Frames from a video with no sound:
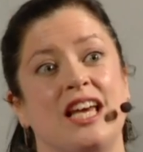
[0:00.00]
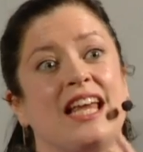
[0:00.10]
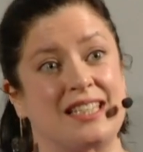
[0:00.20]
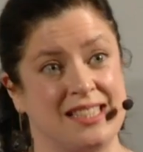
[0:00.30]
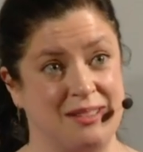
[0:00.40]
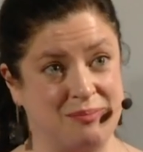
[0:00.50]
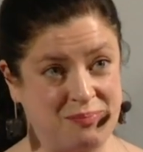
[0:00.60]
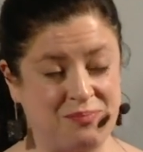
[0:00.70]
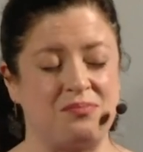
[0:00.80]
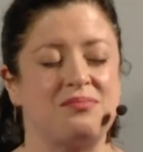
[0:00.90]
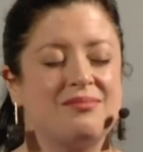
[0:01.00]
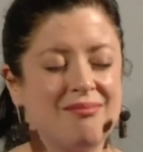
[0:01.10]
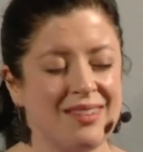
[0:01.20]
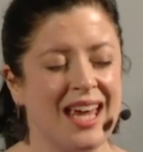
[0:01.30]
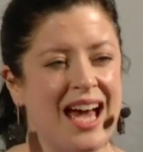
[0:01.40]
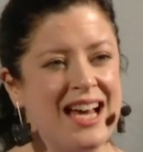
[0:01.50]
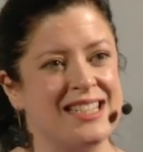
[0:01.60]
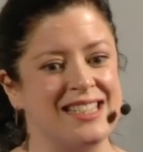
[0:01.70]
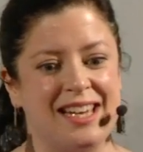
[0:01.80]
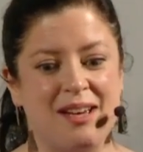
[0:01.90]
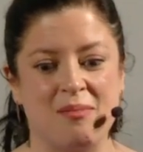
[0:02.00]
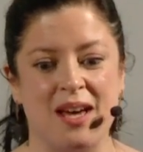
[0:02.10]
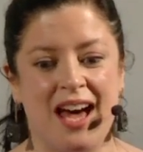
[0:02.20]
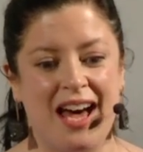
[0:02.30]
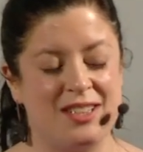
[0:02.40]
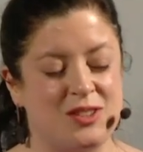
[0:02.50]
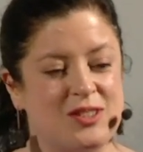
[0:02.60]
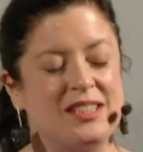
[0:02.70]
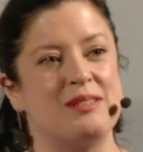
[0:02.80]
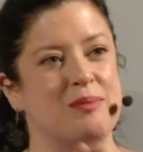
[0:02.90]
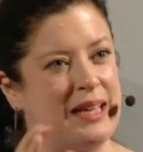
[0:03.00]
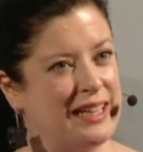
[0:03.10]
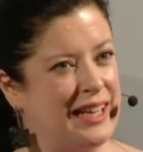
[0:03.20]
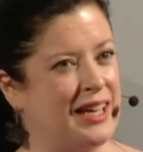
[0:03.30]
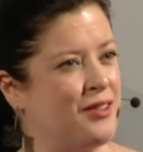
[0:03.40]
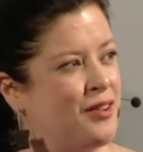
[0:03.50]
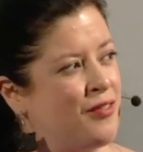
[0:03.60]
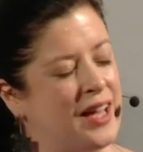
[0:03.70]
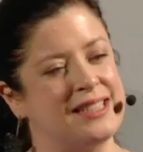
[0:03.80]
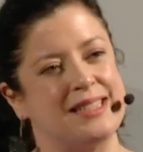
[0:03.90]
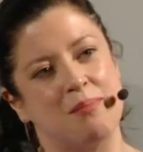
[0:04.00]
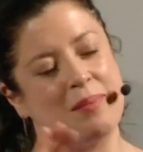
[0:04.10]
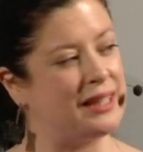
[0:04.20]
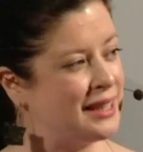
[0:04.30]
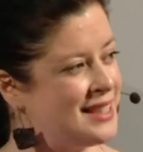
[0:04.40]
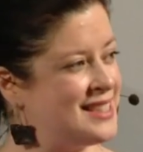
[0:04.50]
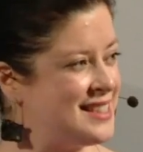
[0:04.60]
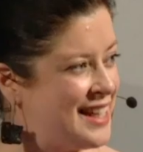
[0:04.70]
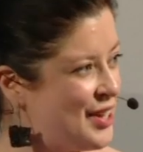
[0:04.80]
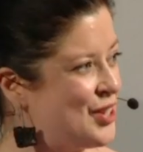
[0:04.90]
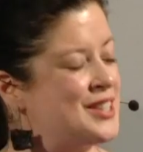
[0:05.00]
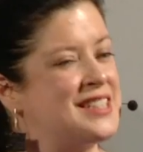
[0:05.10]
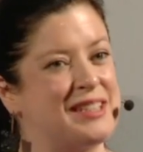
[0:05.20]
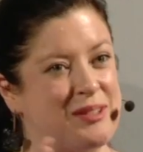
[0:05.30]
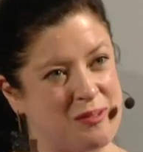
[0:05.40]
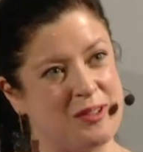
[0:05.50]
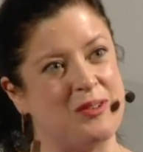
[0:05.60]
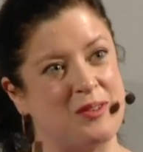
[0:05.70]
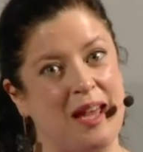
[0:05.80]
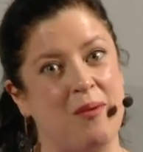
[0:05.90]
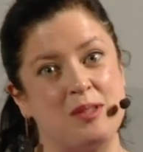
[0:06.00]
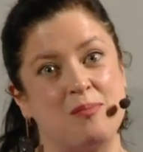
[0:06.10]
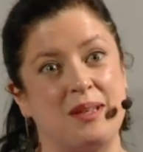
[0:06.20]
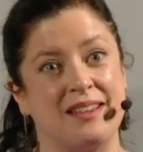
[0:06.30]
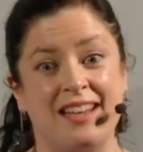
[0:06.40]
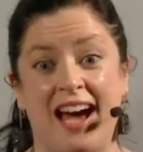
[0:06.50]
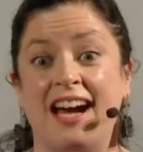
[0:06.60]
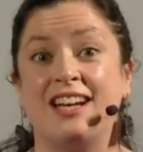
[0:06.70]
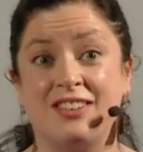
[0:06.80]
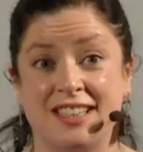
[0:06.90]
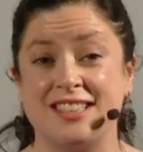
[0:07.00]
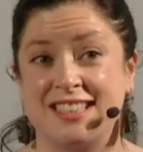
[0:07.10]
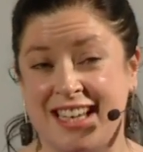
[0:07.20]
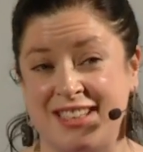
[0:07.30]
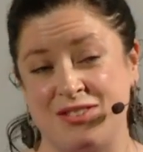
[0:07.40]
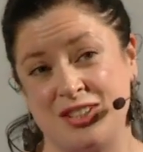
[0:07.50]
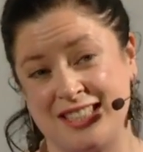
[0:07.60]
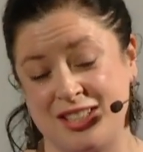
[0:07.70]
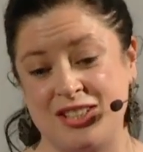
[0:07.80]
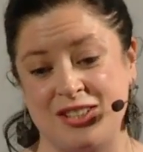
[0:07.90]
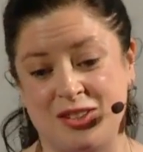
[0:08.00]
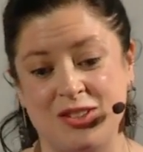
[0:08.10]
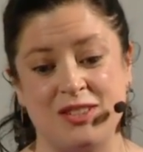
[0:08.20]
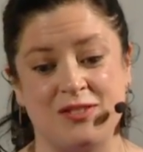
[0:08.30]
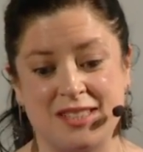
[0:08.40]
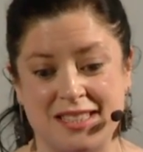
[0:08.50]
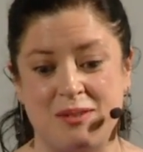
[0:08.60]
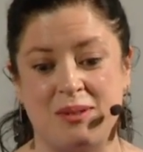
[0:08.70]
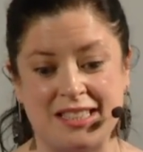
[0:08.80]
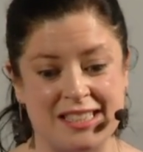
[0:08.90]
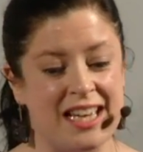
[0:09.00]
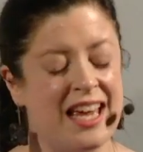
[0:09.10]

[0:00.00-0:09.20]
gelatin and um, I'd used it to make like kind of a fancy milk dessert that you know, and that would have been the Irish kind of traditional use of seaweed.